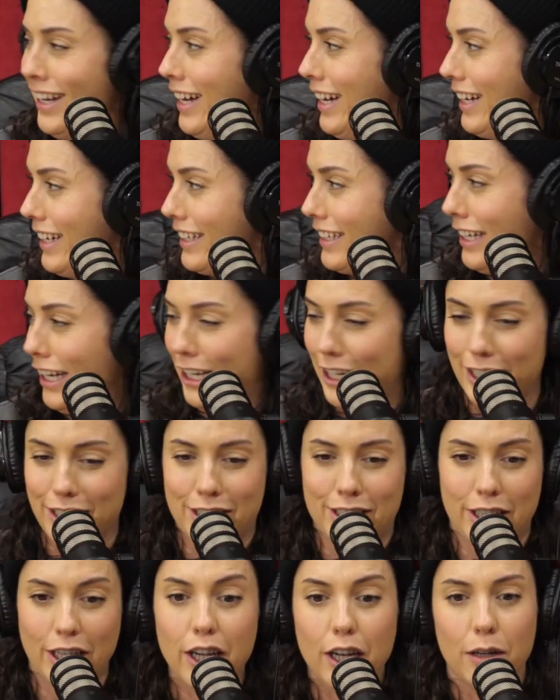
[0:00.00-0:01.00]
I gotta
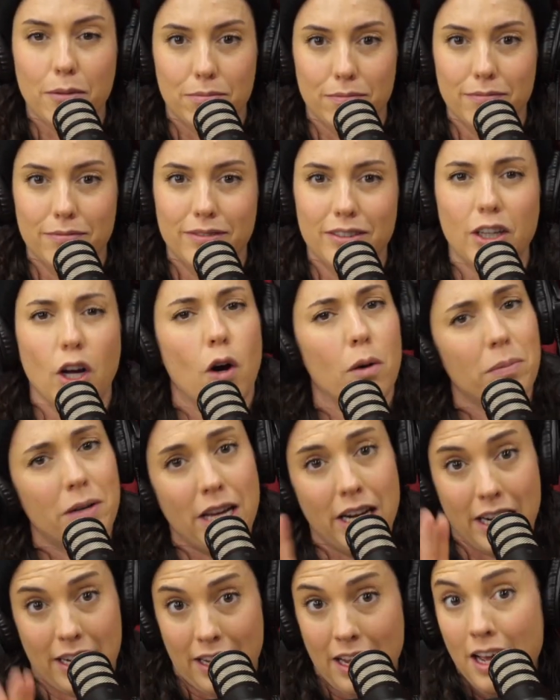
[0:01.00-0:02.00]
kill them. No, I'm
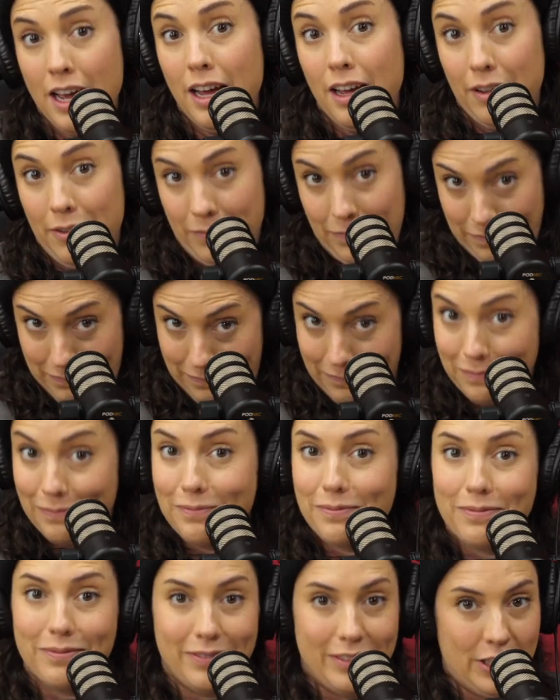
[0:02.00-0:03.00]
kidding.
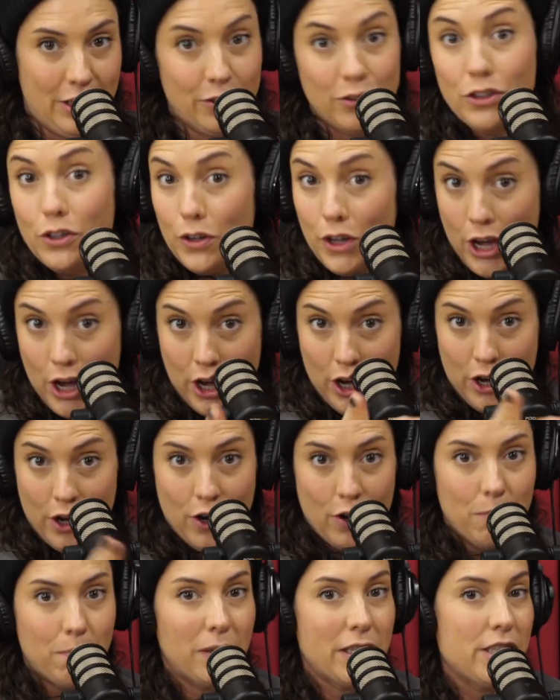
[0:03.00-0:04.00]
You do
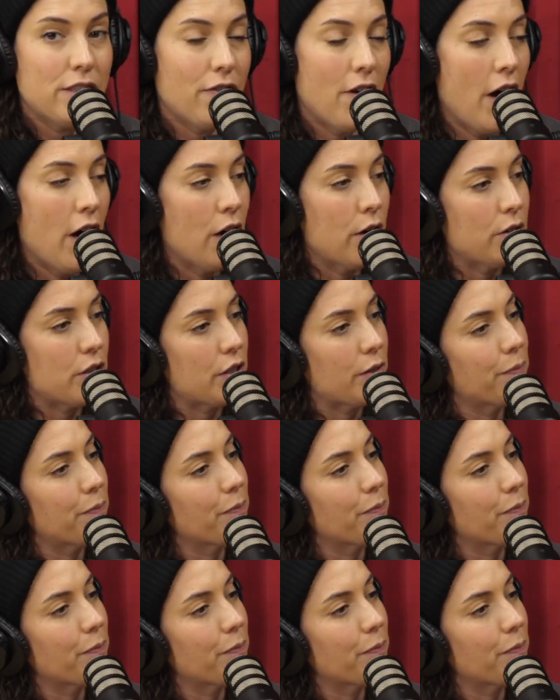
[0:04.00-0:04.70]
you. Please vote.